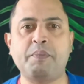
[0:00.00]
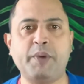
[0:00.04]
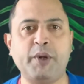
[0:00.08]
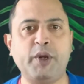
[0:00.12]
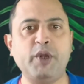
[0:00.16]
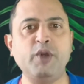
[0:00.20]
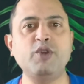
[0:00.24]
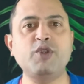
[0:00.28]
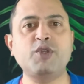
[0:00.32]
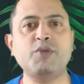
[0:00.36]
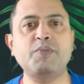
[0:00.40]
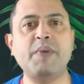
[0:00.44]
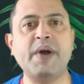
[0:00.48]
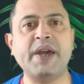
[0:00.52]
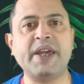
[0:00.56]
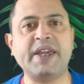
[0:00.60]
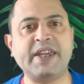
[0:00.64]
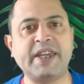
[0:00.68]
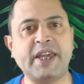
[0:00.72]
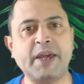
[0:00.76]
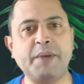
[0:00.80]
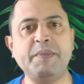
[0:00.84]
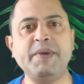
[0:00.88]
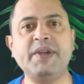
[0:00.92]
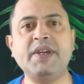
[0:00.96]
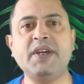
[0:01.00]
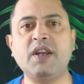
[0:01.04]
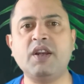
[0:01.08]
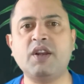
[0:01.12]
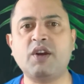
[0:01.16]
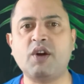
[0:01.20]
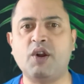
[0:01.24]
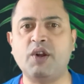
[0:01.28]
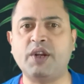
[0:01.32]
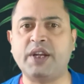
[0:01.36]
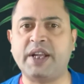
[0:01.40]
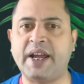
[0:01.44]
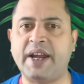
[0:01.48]
produced by chemical
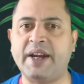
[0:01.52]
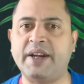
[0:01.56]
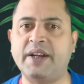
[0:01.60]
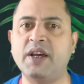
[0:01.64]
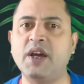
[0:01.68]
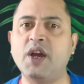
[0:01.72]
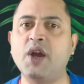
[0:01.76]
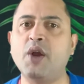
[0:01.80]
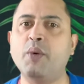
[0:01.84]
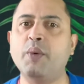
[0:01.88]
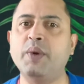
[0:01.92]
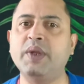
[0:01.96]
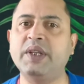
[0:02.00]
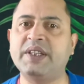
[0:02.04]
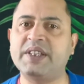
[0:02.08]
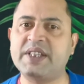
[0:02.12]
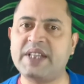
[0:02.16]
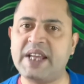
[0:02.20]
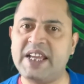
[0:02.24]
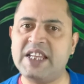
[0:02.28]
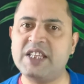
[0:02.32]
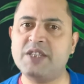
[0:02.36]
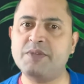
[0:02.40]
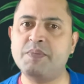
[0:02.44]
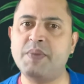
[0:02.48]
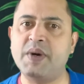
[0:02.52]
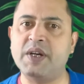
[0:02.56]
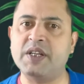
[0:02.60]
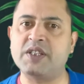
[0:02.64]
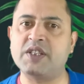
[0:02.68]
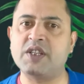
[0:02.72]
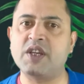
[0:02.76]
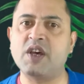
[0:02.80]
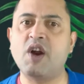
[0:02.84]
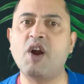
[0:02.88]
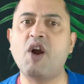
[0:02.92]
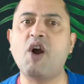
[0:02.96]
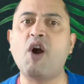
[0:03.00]
contact with taste
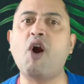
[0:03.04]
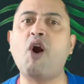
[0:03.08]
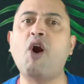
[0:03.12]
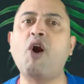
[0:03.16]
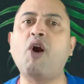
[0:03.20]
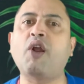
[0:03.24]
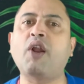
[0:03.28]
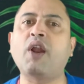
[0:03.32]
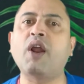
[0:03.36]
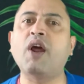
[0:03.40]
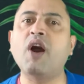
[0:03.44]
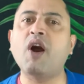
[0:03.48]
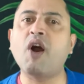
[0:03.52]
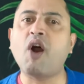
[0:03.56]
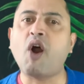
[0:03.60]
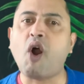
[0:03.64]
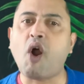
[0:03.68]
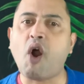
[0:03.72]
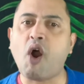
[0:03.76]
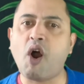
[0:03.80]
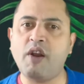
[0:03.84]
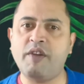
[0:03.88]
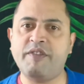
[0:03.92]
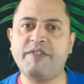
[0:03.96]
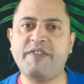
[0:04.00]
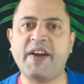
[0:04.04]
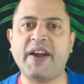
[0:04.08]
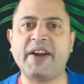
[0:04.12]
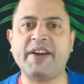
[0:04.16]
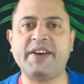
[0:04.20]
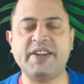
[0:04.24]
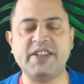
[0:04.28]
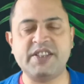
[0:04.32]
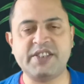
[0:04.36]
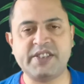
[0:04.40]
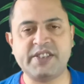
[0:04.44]
buds or olfactory